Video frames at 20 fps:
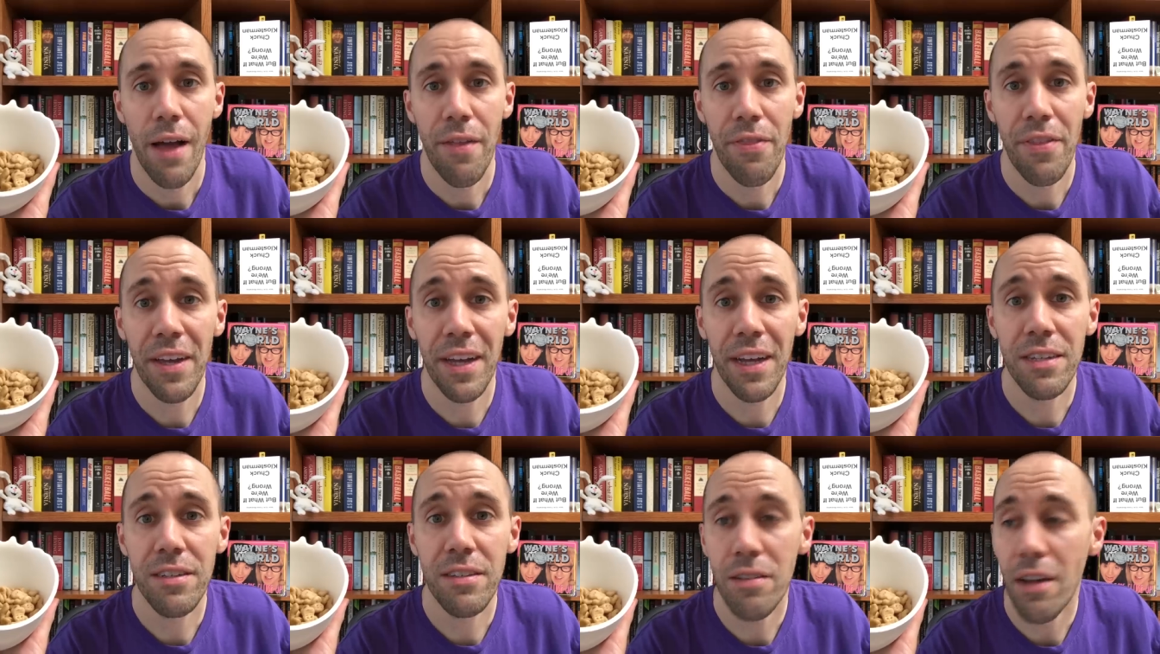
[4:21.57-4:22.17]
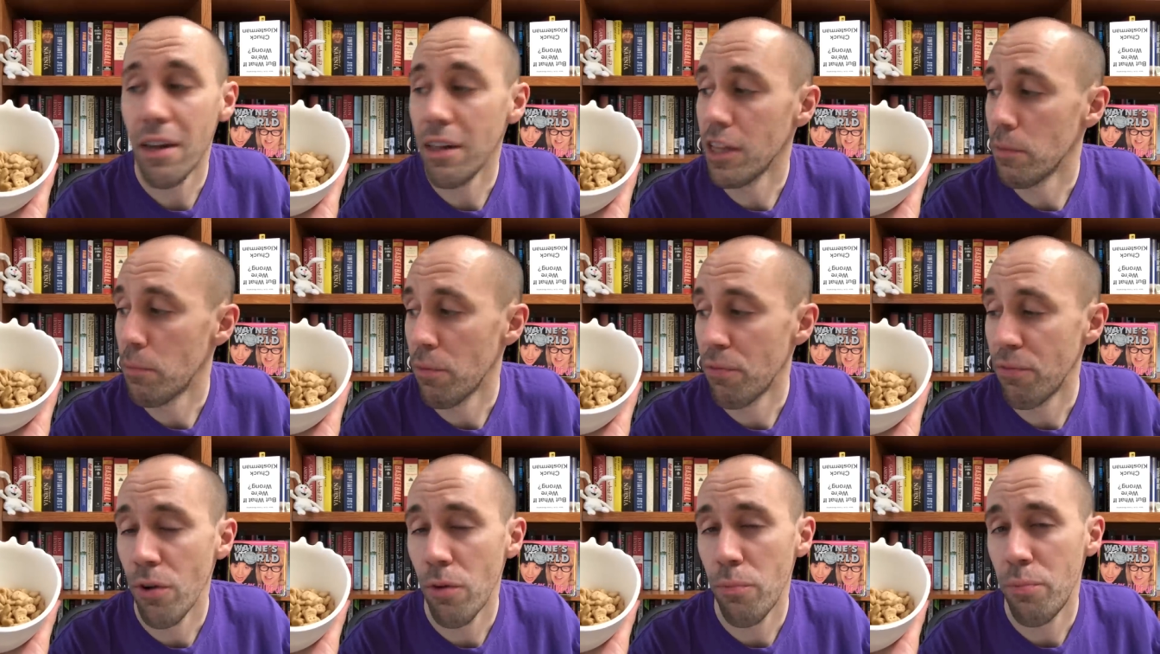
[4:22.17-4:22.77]
I think I slightly
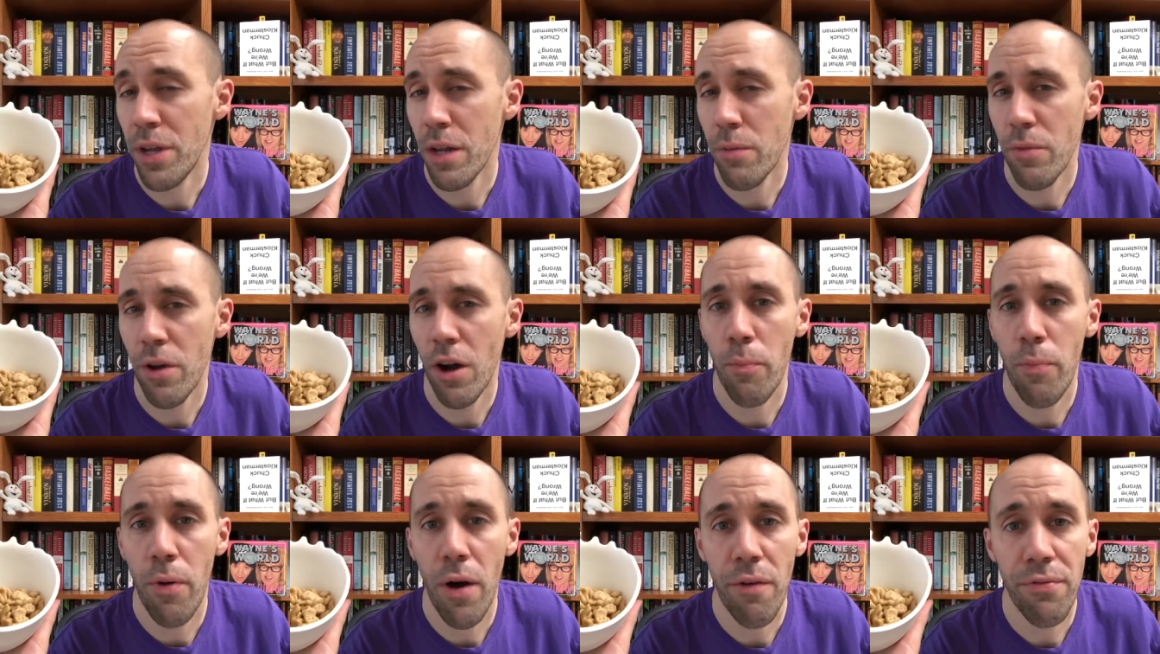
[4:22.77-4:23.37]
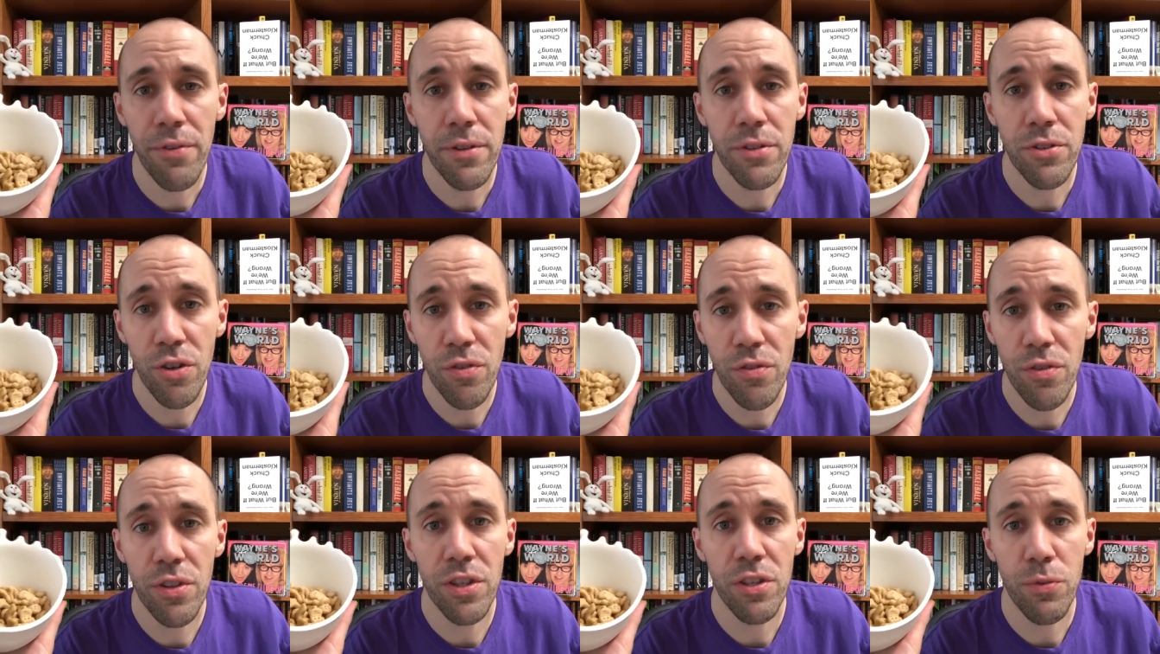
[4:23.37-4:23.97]
prefer peanut butter puffins
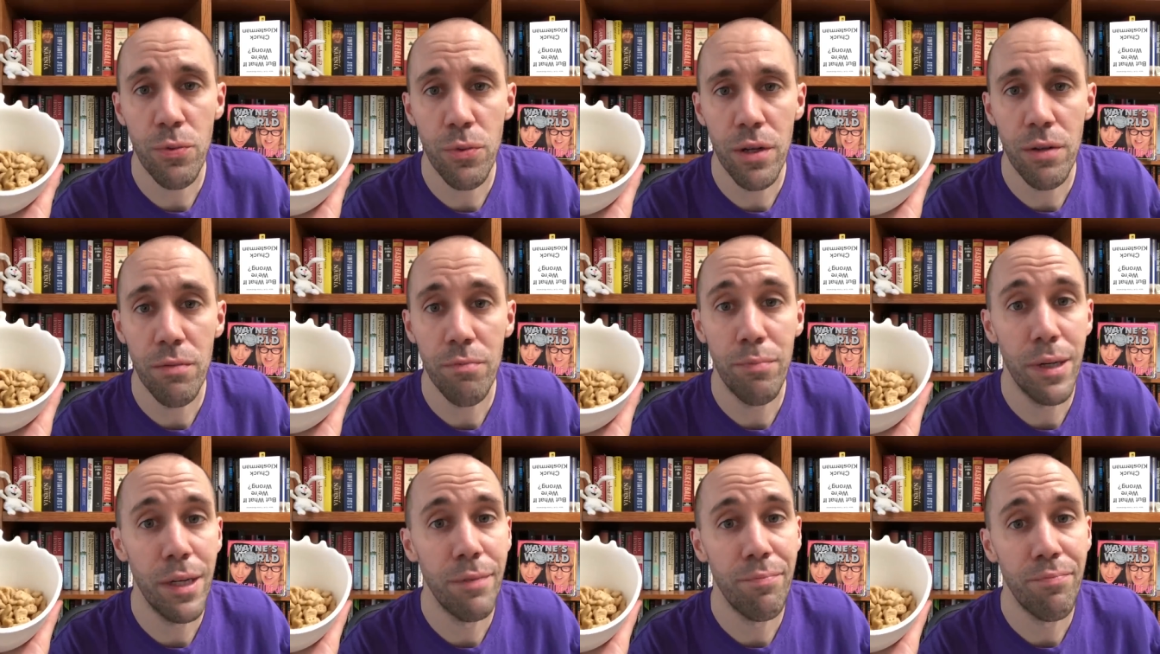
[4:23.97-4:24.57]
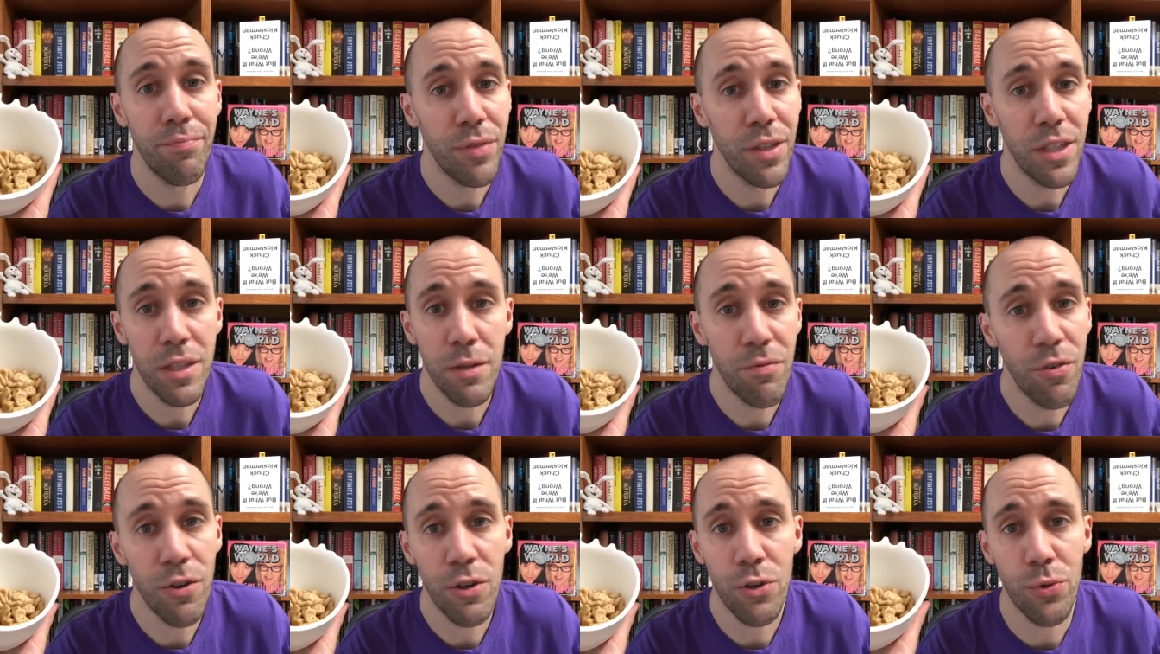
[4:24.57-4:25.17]
over this one, but
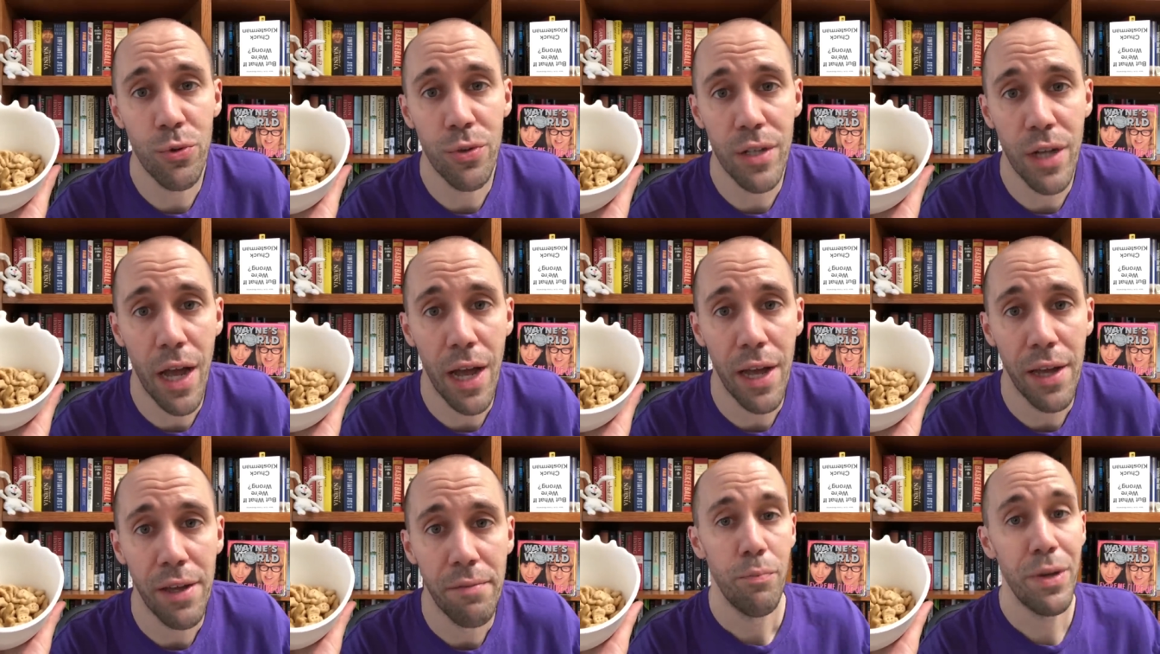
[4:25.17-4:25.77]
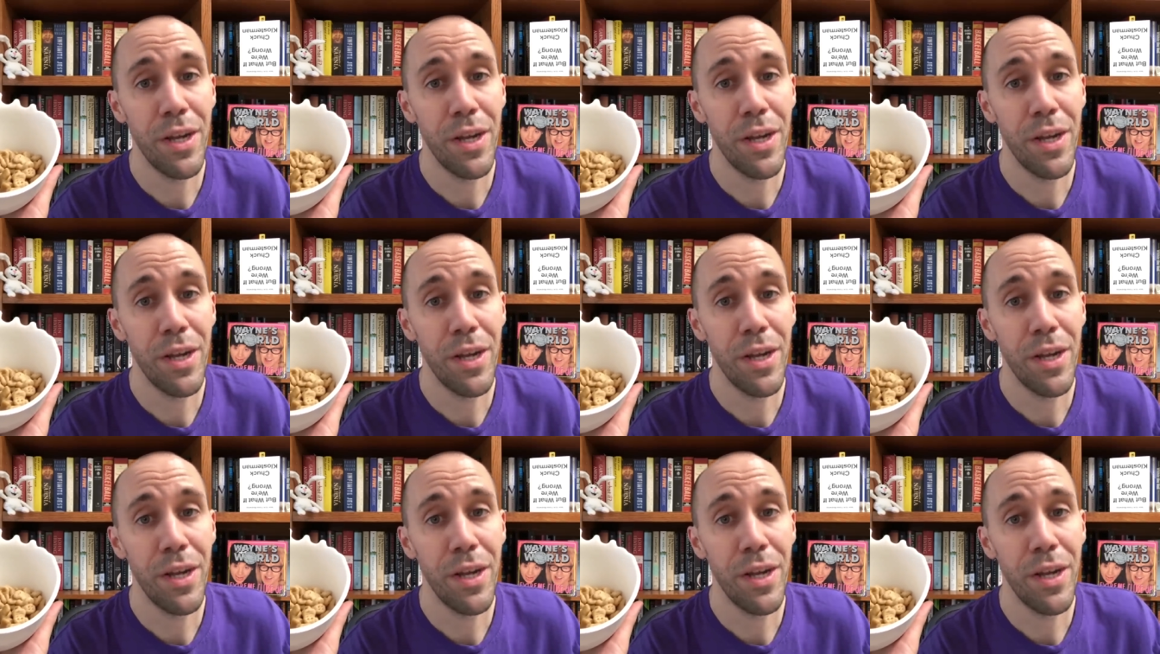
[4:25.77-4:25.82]
it's a virtual tie.